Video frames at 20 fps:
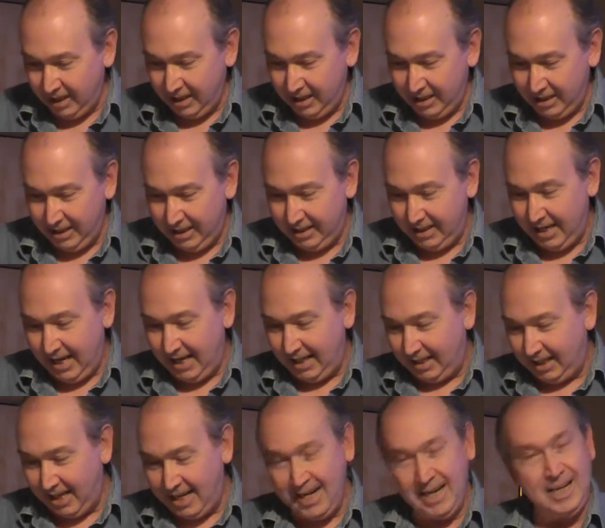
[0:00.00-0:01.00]
in that
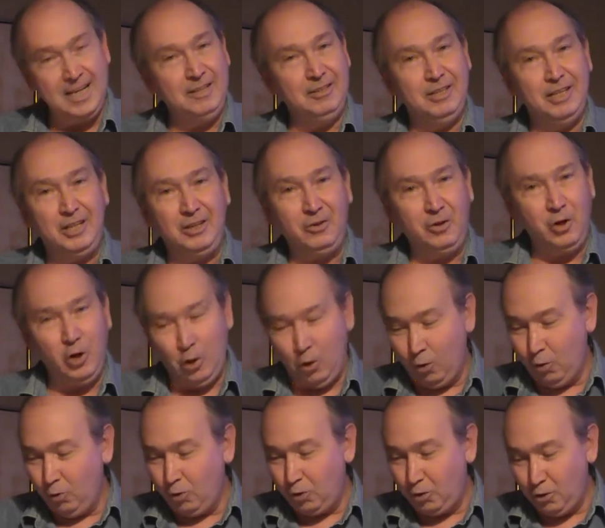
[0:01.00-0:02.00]
land that
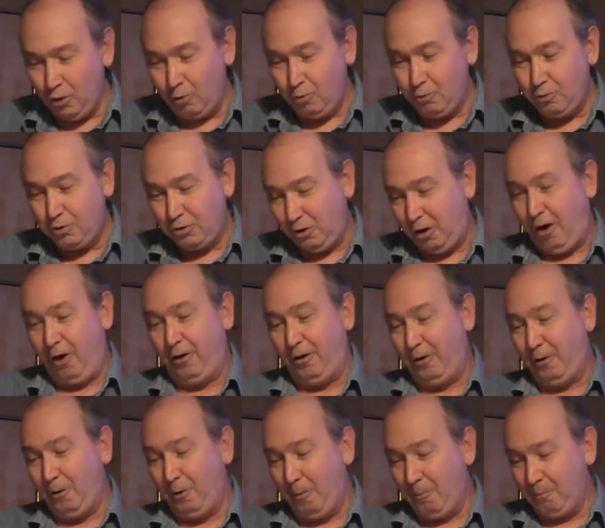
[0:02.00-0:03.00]
knows no
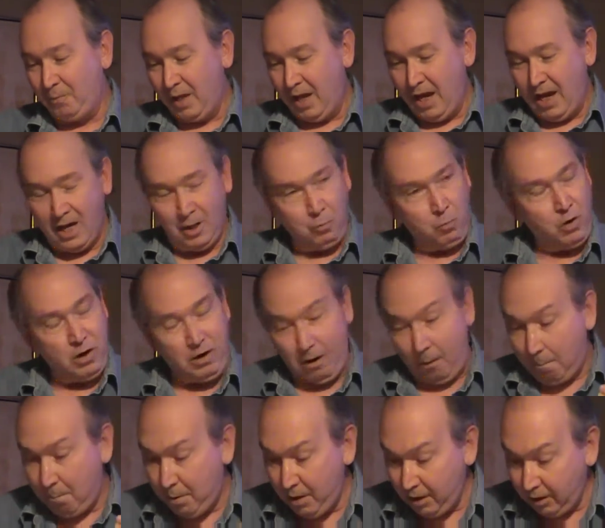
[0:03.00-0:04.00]
sorrow, and where
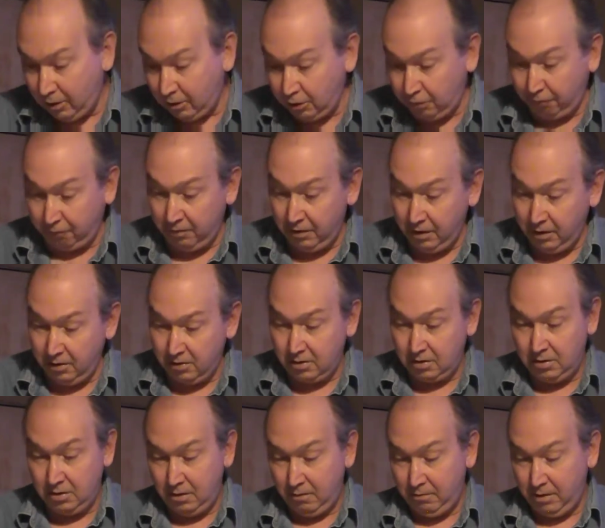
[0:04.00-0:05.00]
a picker's
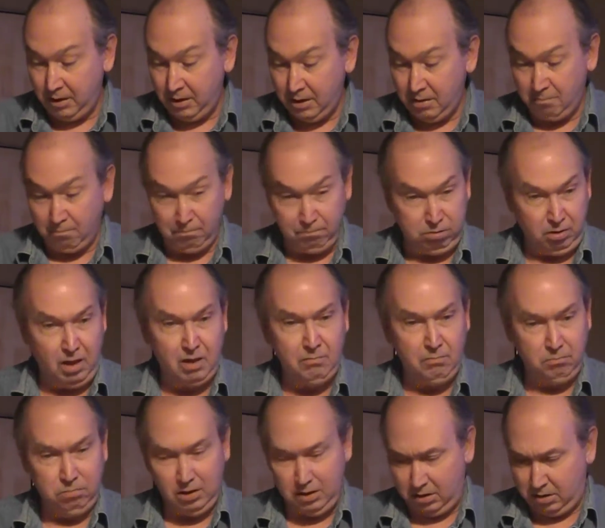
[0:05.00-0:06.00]
fingers never get
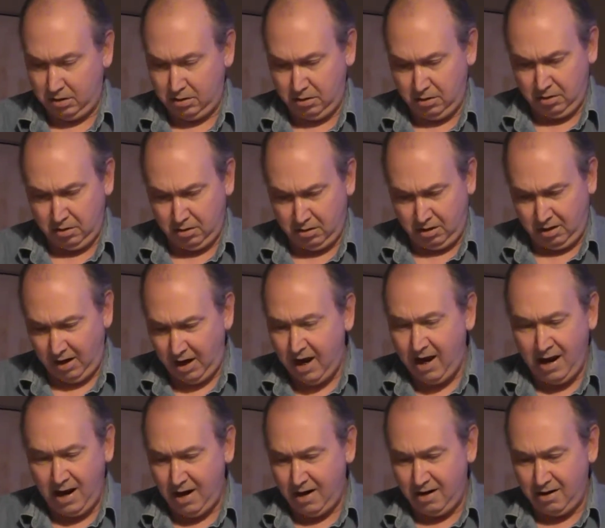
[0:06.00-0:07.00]
blood blistered or
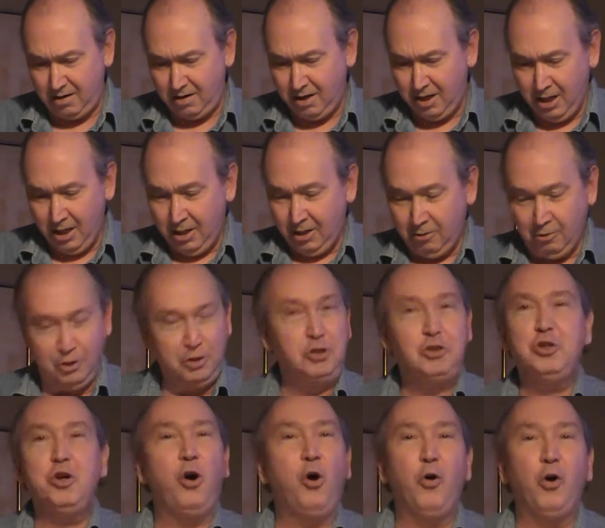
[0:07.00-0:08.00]
tired. The
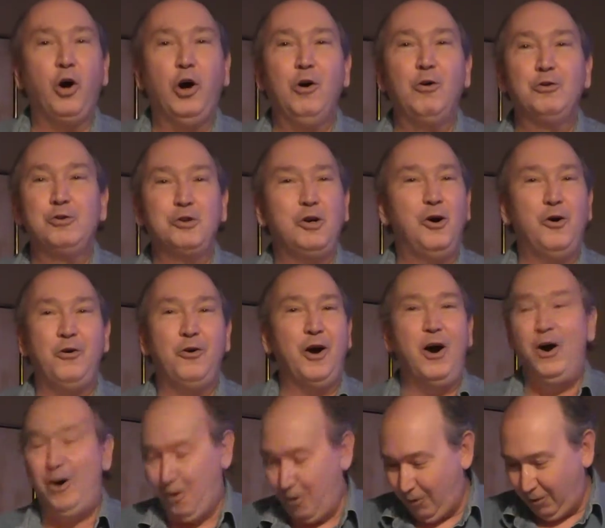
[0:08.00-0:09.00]
show goes on
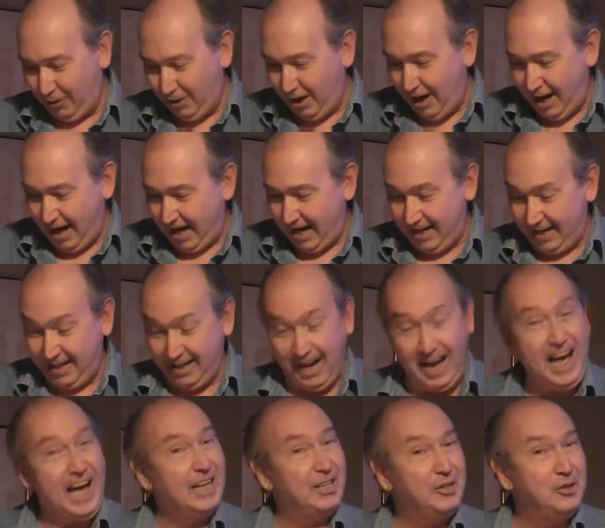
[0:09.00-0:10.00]
all night, and
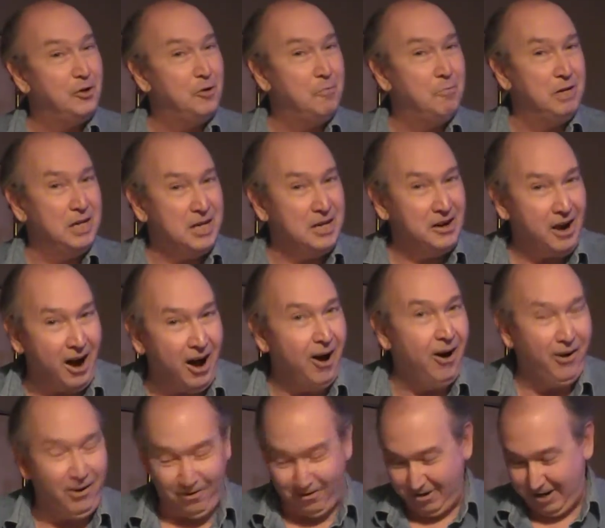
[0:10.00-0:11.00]
I do mean
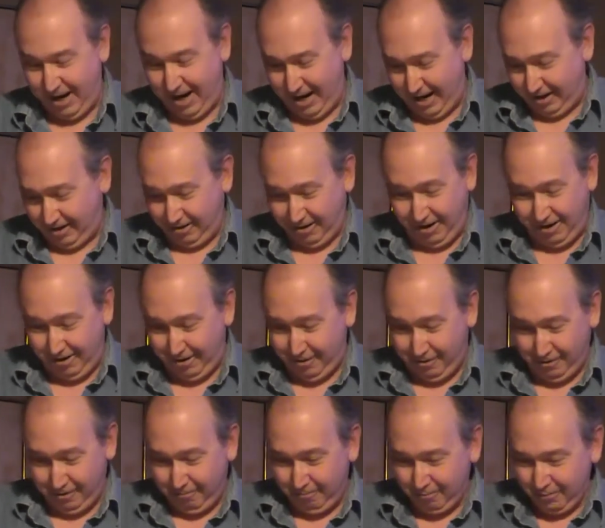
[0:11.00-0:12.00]
all night
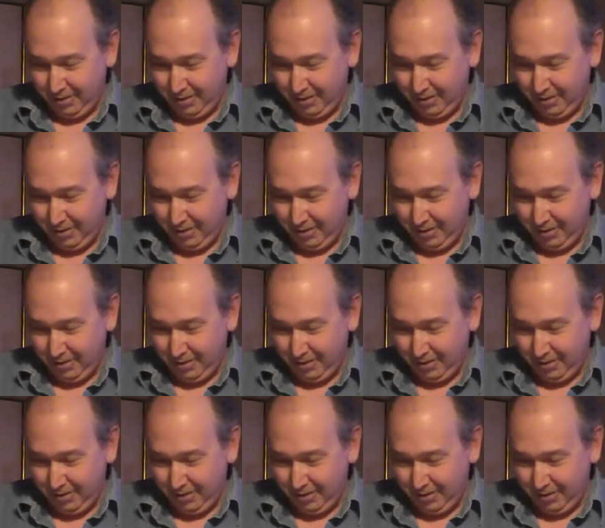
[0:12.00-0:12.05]
long.